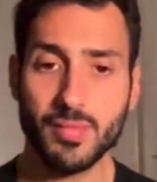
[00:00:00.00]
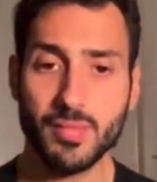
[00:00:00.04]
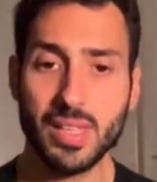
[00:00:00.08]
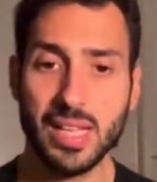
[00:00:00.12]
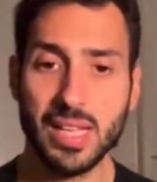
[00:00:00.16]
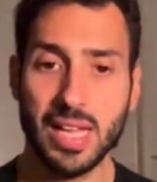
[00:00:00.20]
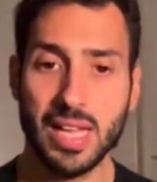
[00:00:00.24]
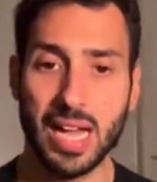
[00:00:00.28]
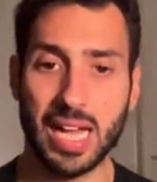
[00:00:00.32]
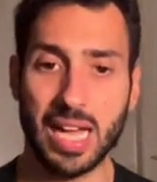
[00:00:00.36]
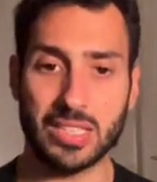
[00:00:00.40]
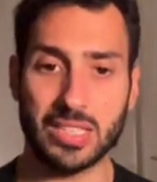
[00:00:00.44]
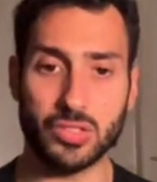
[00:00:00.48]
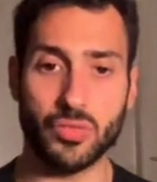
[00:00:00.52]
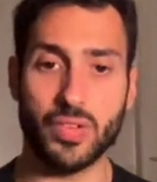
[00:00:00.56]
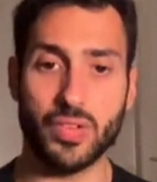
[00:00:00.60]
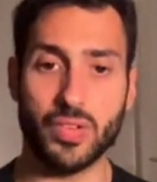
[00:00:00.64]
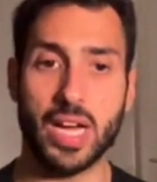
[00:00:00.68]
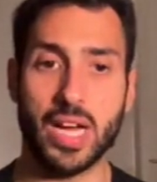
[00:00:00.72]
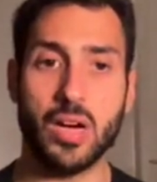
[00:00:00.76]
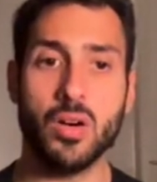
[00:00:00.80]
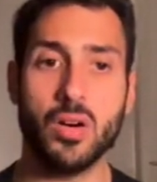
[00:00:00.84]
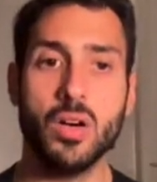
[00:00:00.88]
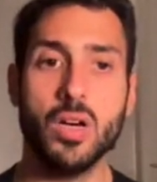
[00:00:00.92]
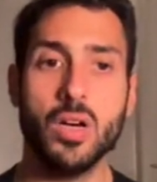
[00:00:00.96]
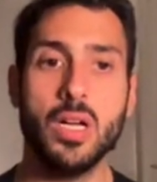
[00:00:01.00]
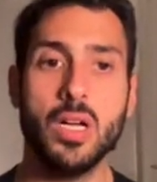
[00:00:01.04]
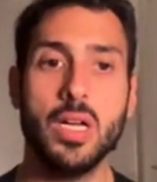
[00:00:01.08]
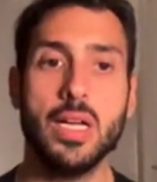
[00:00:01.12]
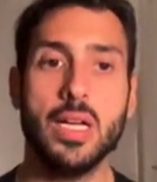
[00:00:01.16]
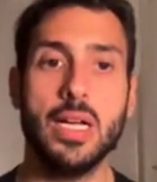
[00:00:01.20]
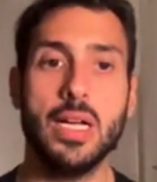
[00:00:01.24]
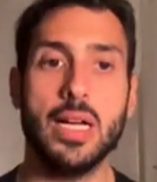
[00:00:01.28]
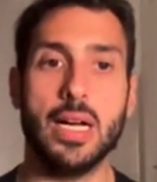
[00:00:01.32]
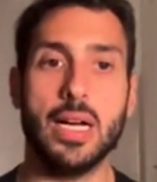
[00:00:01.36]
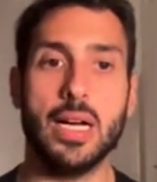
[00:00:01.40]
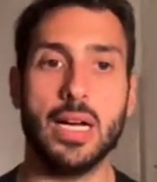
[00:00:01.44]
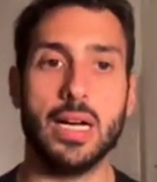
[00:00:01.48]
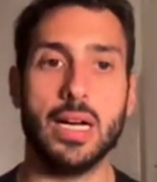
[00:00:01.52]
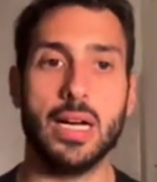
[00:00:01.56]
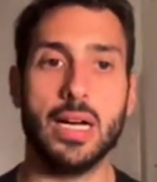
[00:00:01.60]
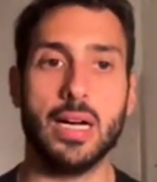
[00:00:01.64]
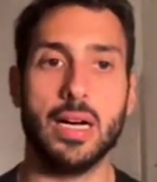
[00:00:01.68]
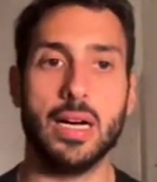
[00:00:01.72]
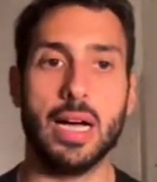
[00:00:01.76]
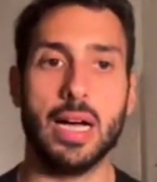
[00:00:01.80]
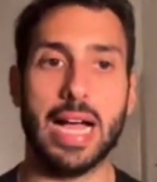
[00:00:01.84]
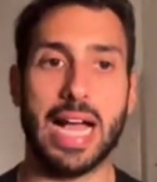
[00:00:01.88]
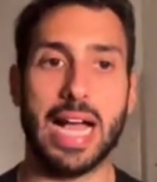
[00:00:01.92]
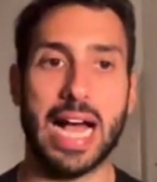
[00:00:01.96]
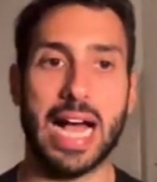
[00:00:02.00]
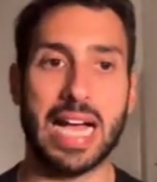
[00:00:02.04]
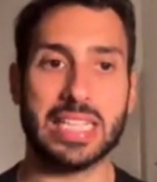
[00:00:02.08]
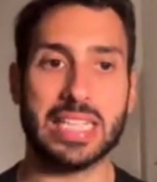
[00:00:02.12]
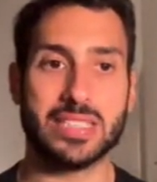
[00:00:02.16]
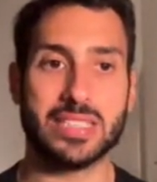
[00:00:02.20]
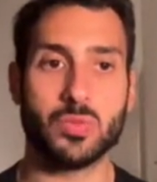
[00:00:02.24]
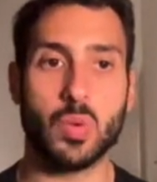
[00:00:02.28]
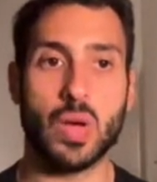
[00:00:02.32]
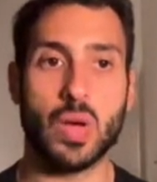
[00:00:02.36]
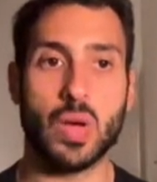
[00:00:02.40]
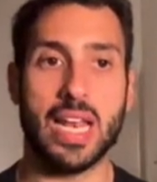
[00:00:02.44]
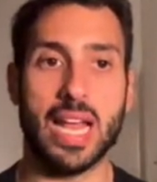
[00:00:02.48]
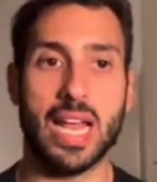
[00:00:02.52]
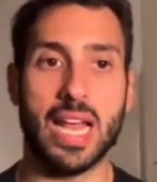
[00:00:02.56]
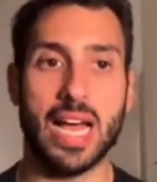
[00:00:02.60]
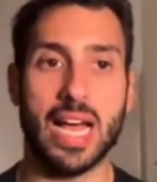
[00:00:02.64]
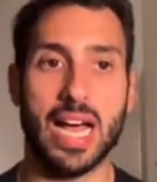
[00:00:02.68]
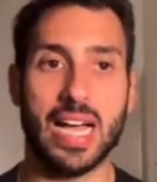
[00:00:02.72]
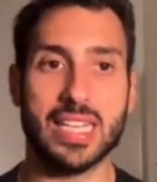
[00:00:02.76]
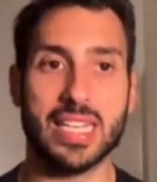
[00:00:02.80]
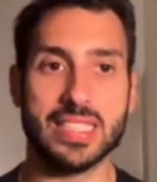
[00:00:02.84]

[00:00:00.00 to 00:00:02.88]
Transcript: as of now, as well as